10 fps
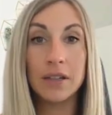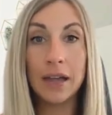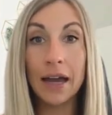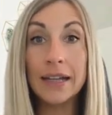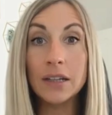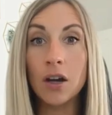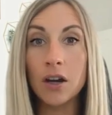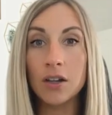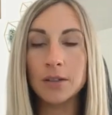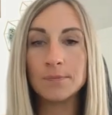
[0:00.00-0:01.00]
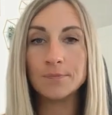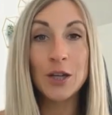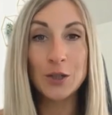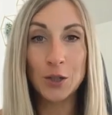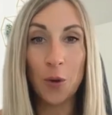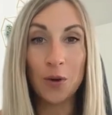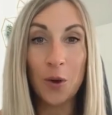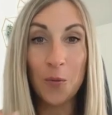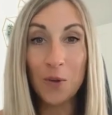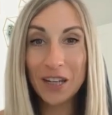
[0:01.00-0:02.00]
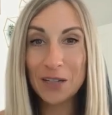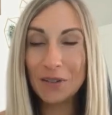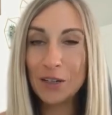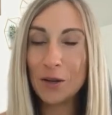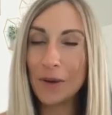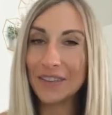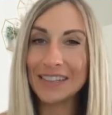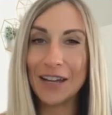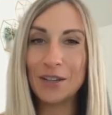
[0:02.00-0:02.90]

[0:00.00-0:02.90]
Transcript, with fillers: kind of hard so, what can we do about this?